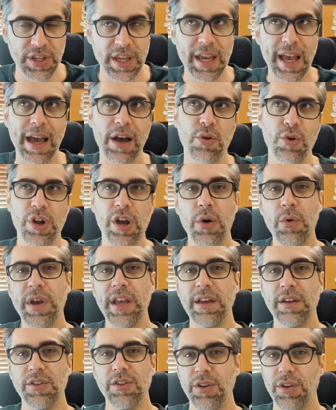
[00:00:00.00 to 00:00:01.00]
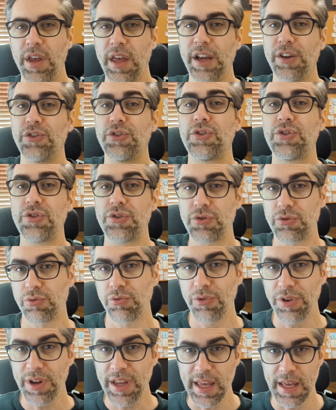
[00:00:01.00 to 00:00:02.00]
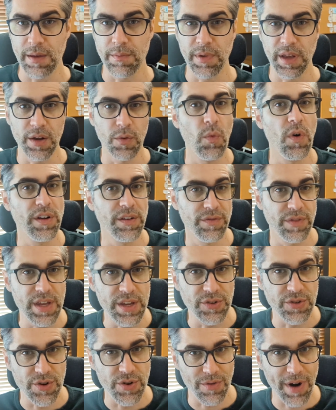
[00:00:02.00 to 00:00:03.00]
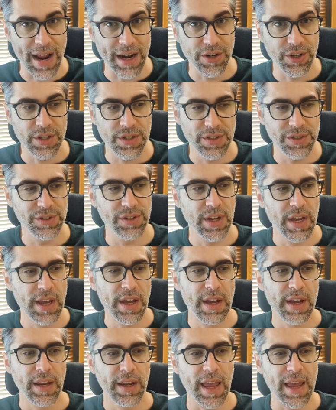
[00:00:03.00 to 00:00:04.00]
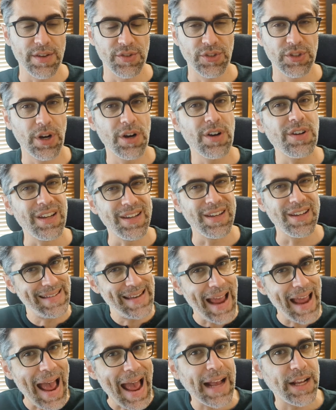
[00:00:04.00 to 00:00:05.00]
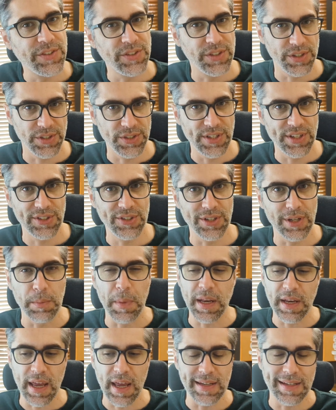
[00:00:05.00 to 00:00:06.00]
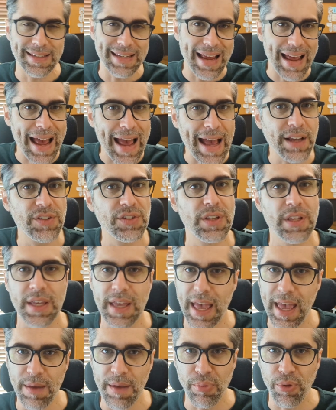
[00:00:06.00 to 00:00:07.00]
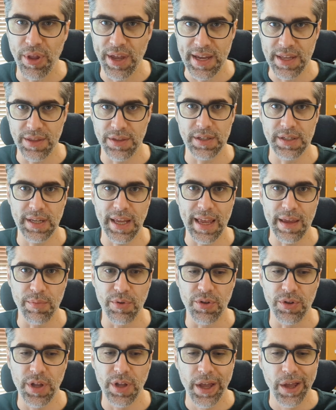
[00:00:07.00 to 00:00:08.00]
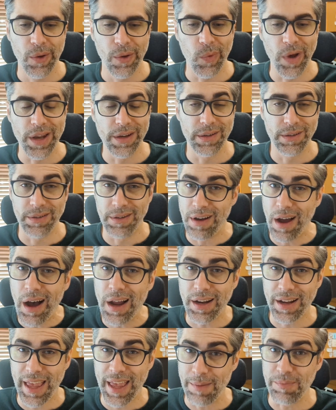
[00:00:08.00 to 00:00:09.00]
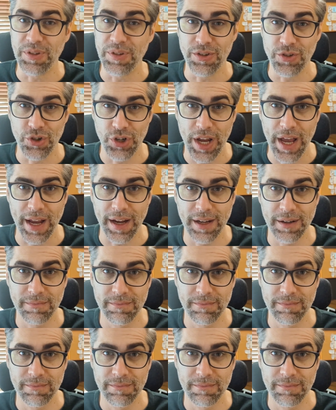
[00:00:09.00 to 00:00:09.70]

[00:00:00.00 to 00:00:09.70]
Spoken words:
how going extreme in one of these directions can start to tax a system and tax the gameplay at the table when not kept in check.